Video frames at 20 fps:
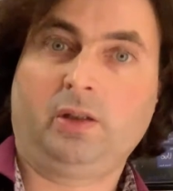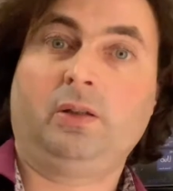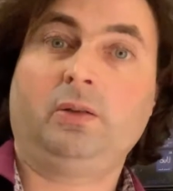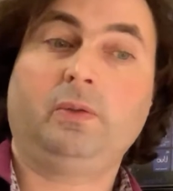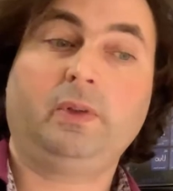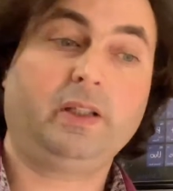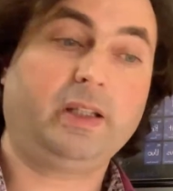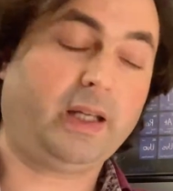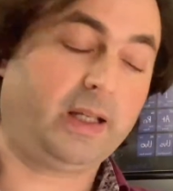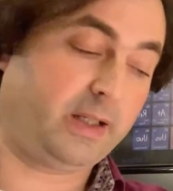
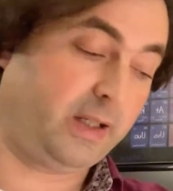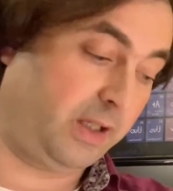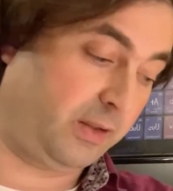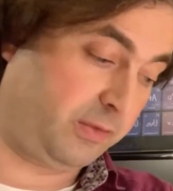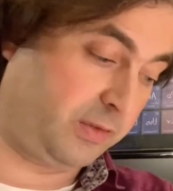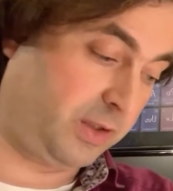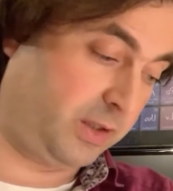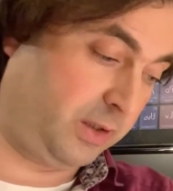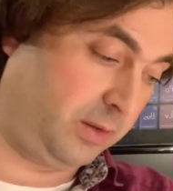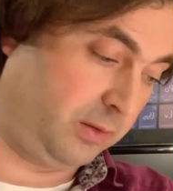We then have
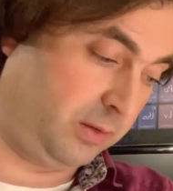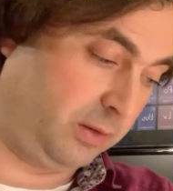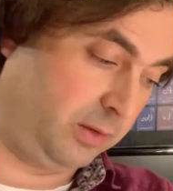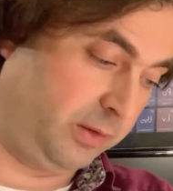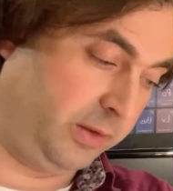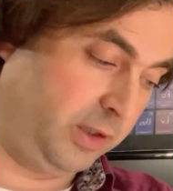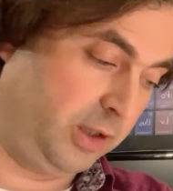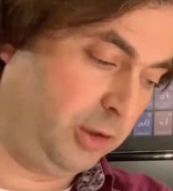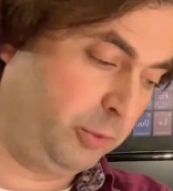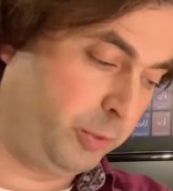still
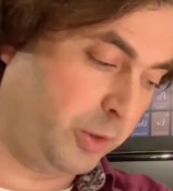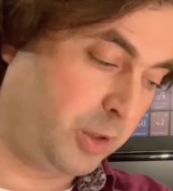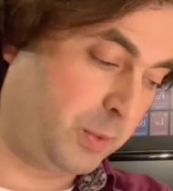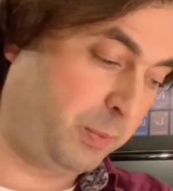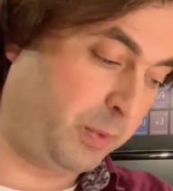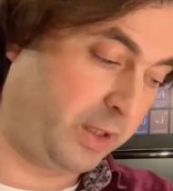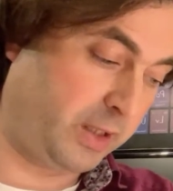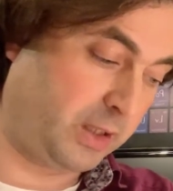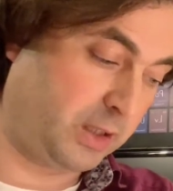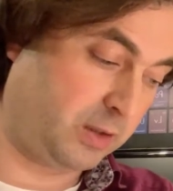a Hilbert
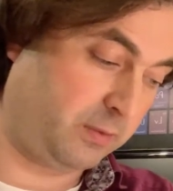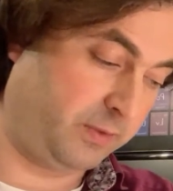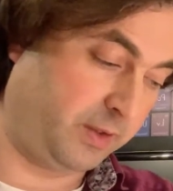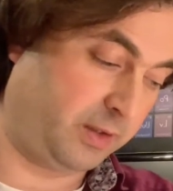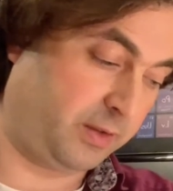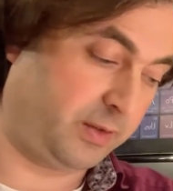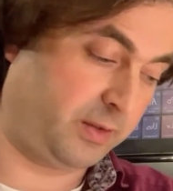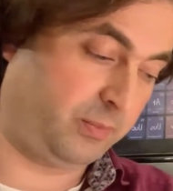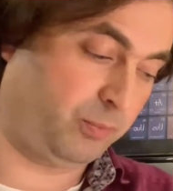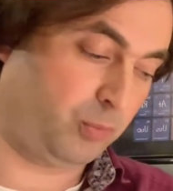space
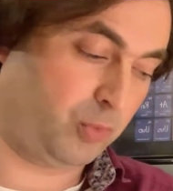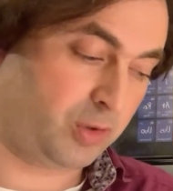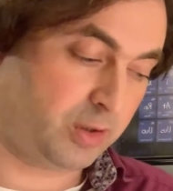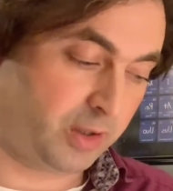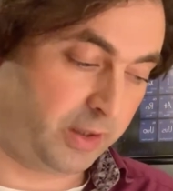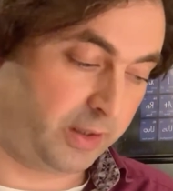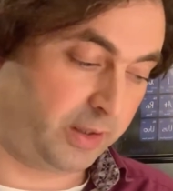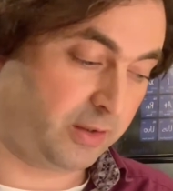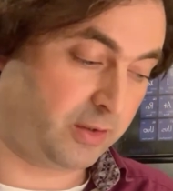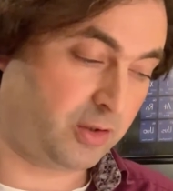with
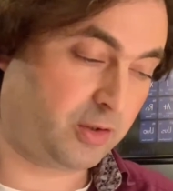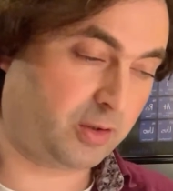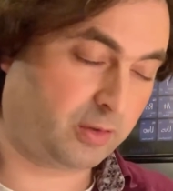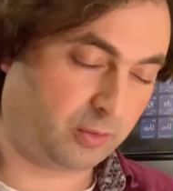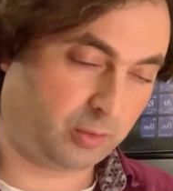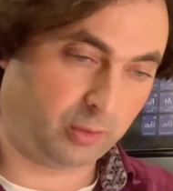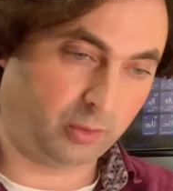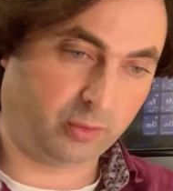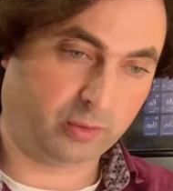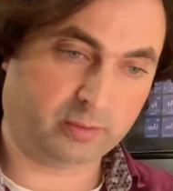
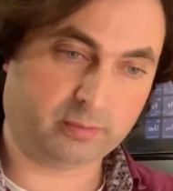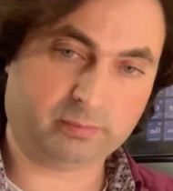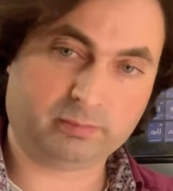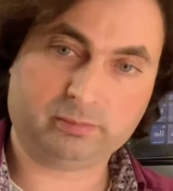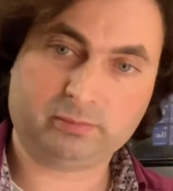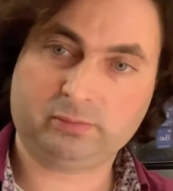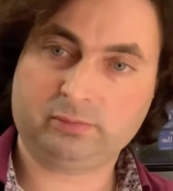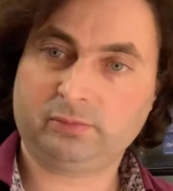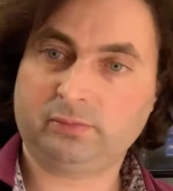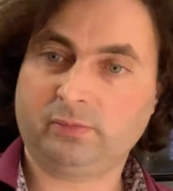sides on
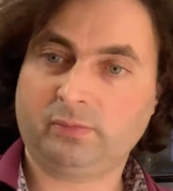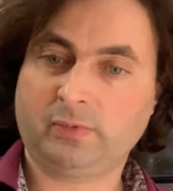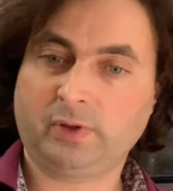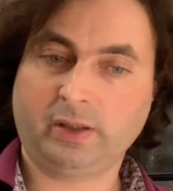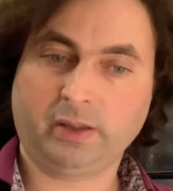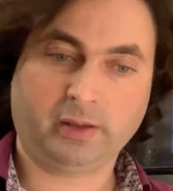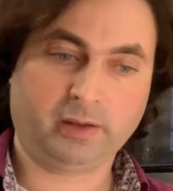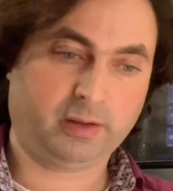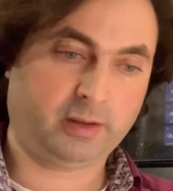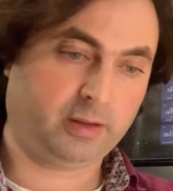
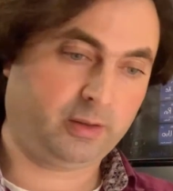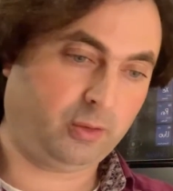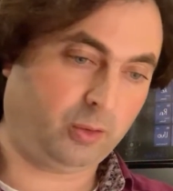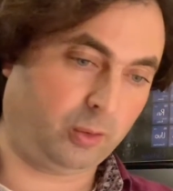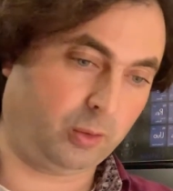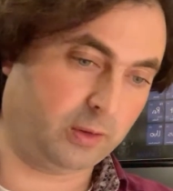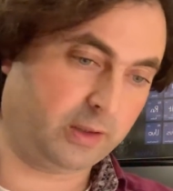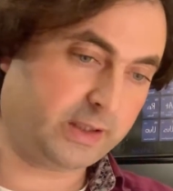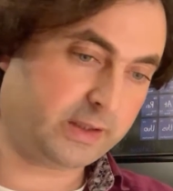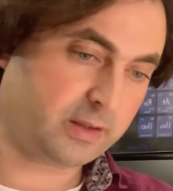
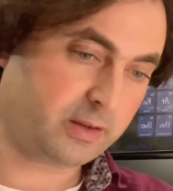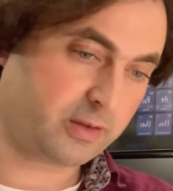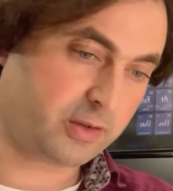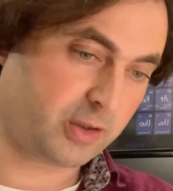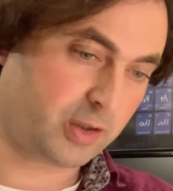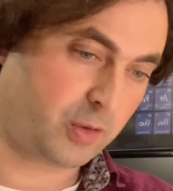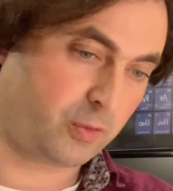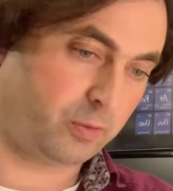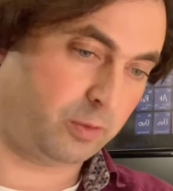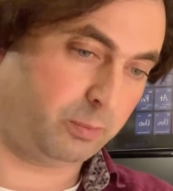all
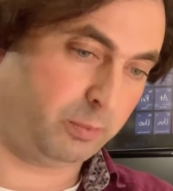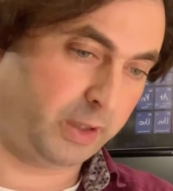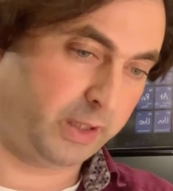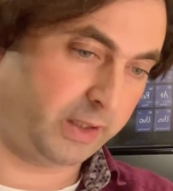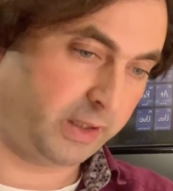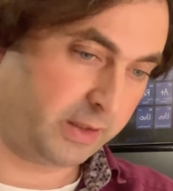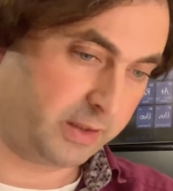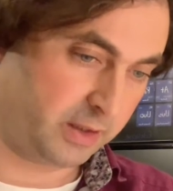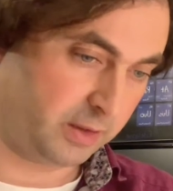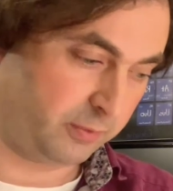lattices from
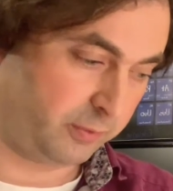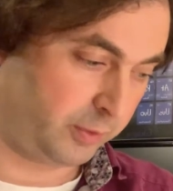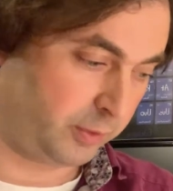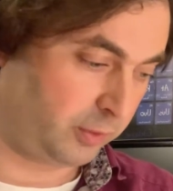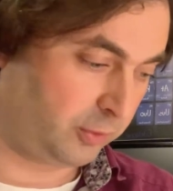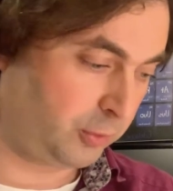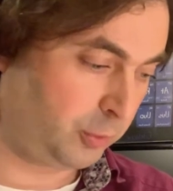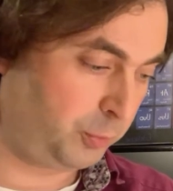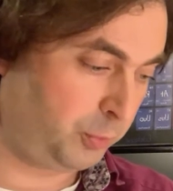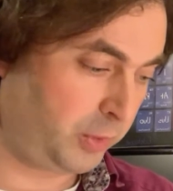minus
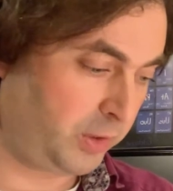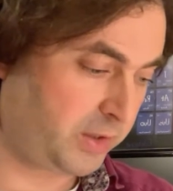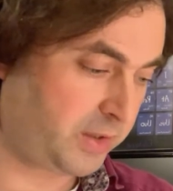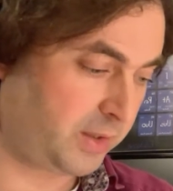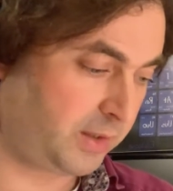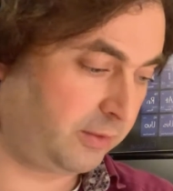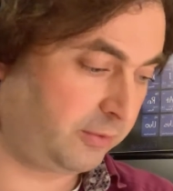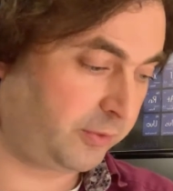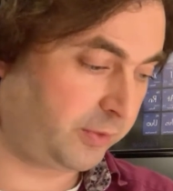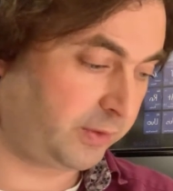infinite to plus
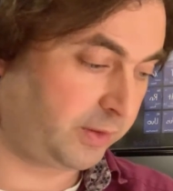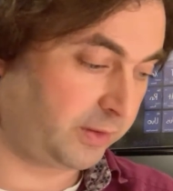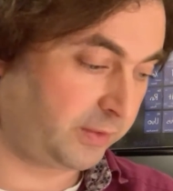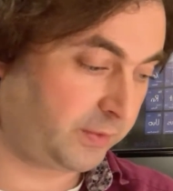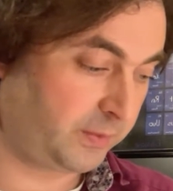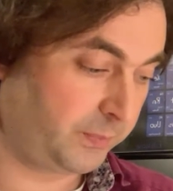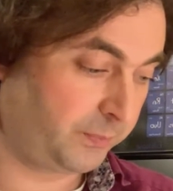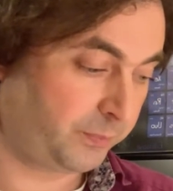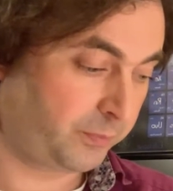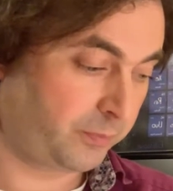infinite.